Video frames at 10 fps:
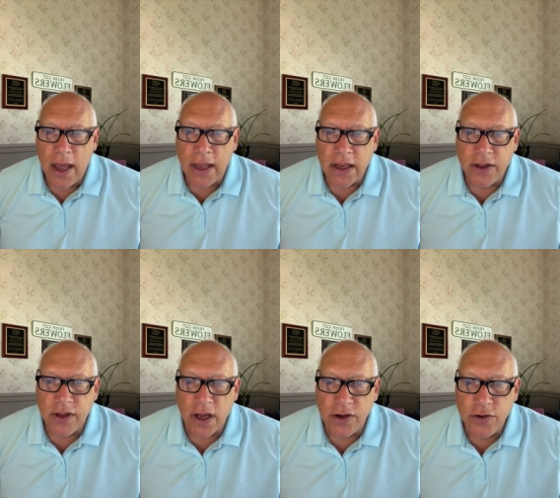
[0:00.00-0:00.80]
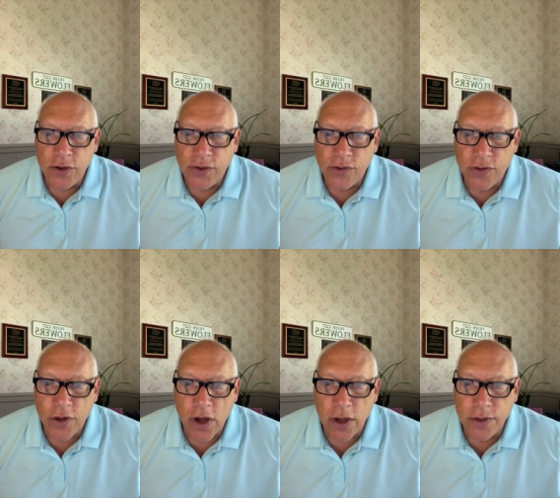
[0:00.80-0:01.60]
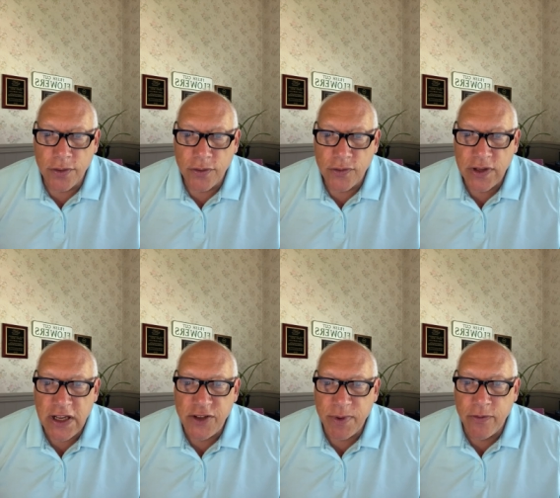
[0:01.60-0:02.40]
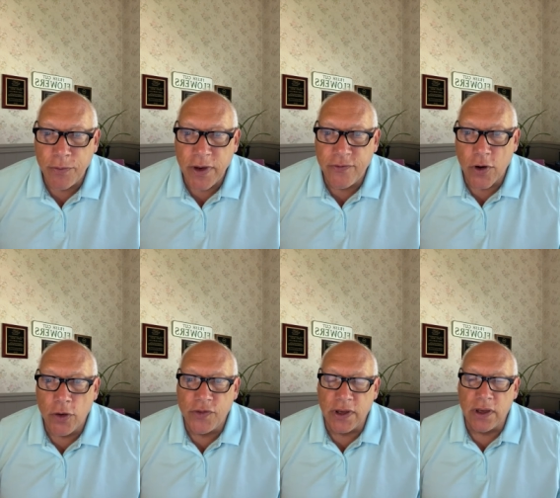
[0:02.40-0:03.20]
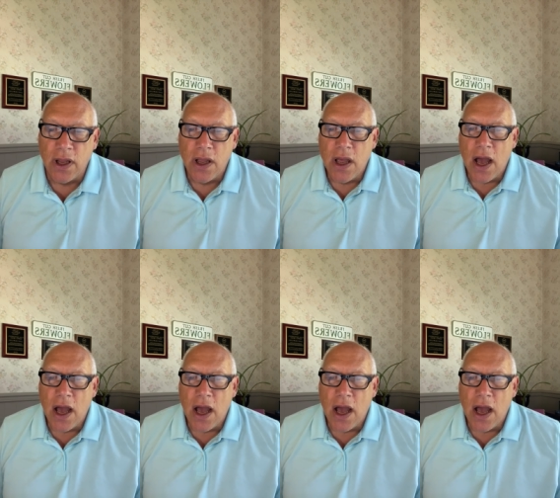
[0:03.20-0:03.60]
And can the unused thawed seeds be refrozen?